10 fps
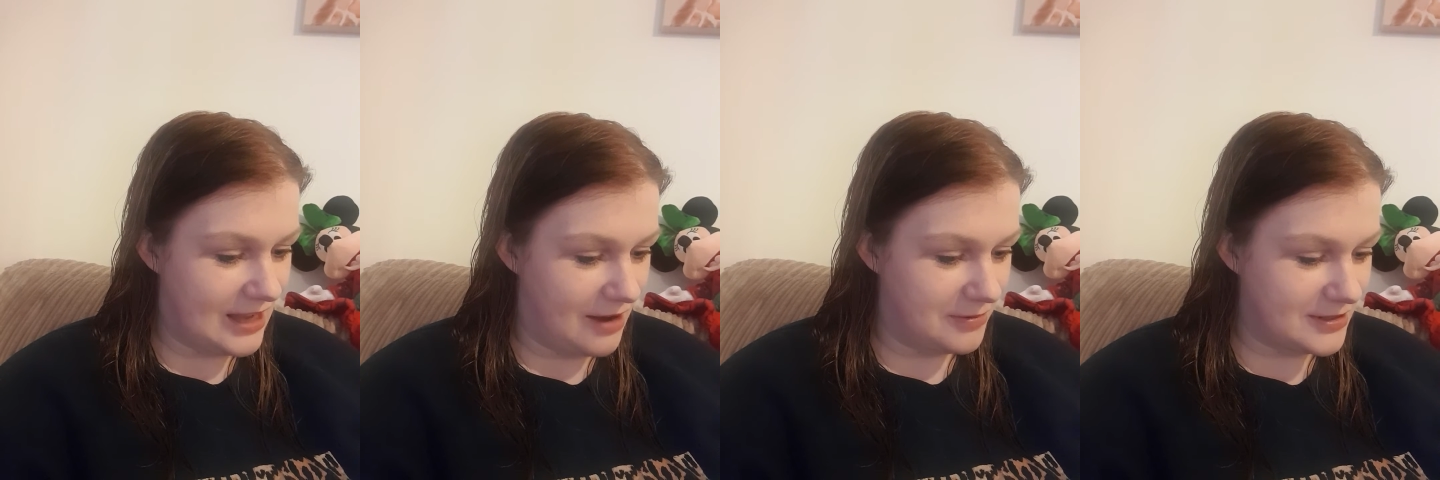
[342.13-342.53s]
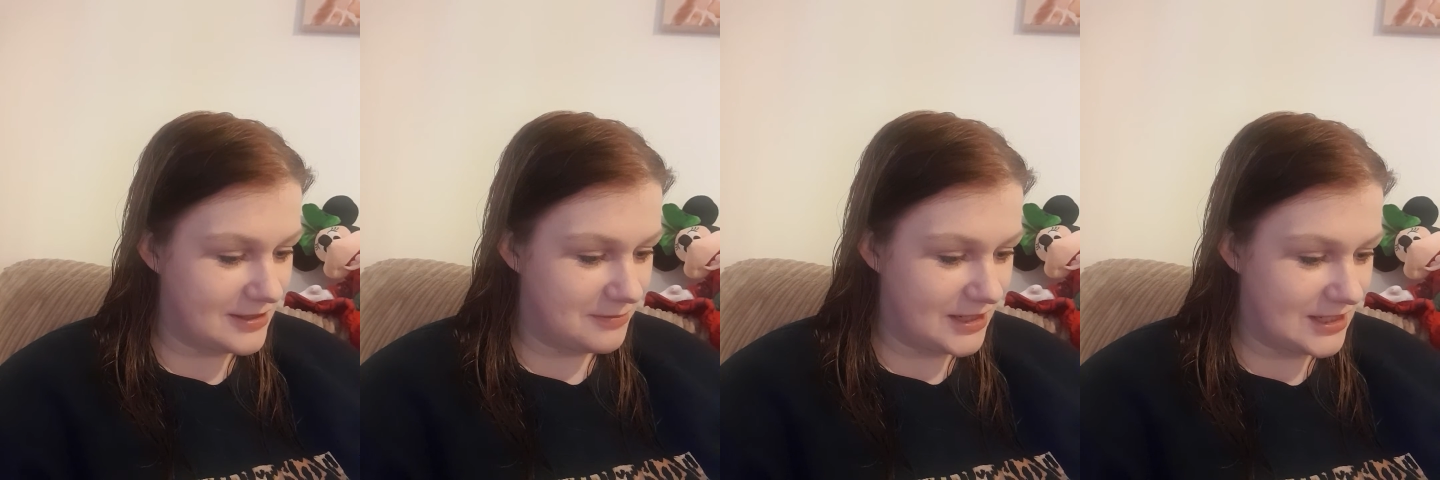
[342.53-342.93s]
Abbott
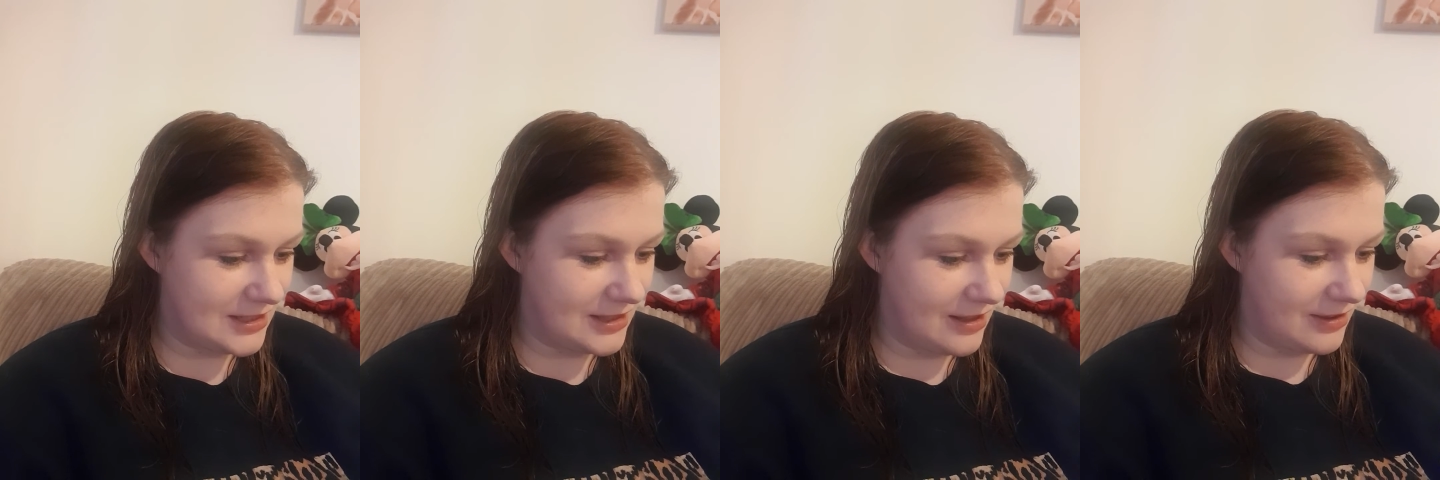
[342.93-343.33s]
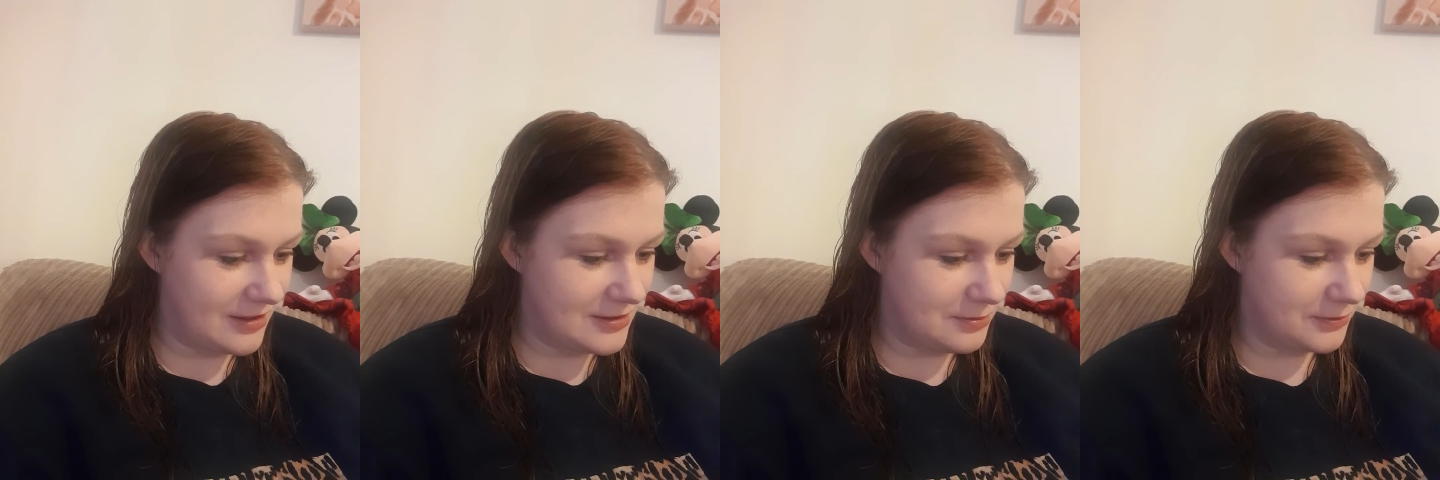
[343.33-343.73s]
submitted that
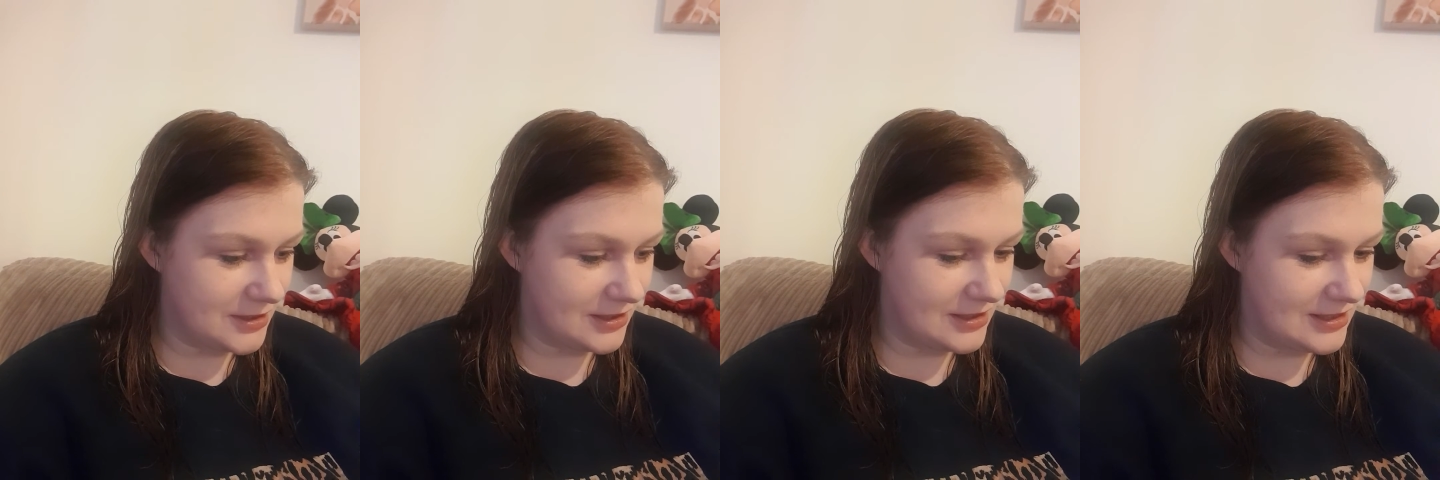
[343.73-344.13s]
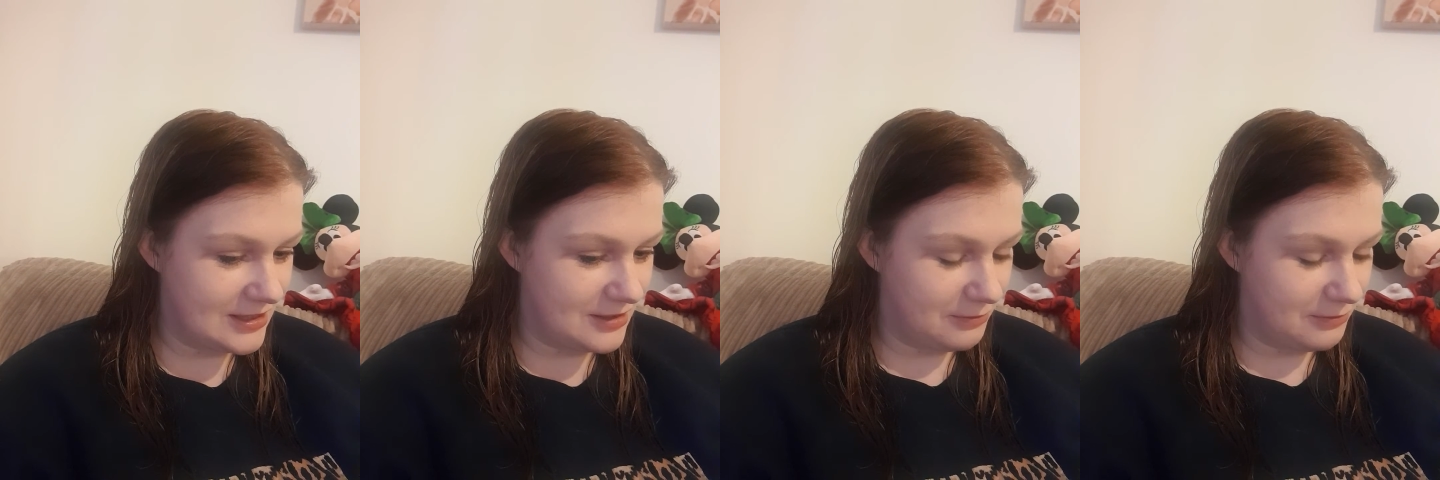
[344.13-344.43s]
this was consistent